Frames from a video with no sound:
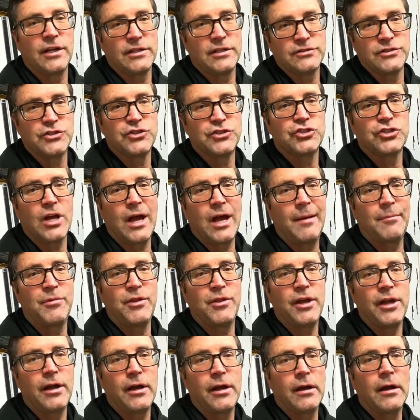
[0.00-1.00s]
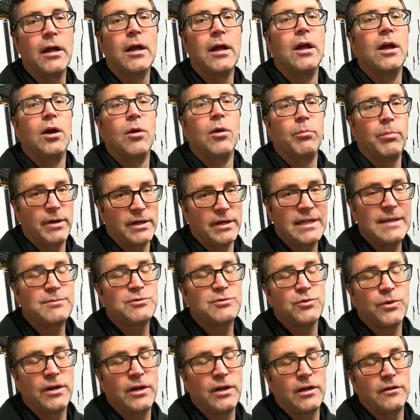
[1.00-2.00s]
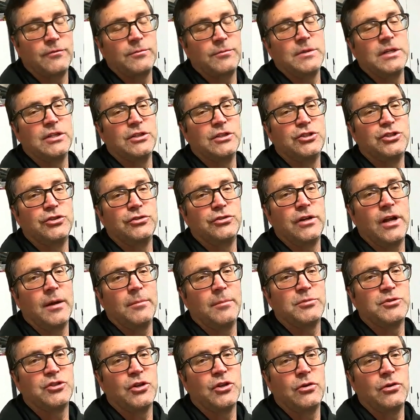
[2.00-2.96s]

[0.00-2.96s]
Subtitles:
does its job there, but it keeps the radiator from getting chewed up.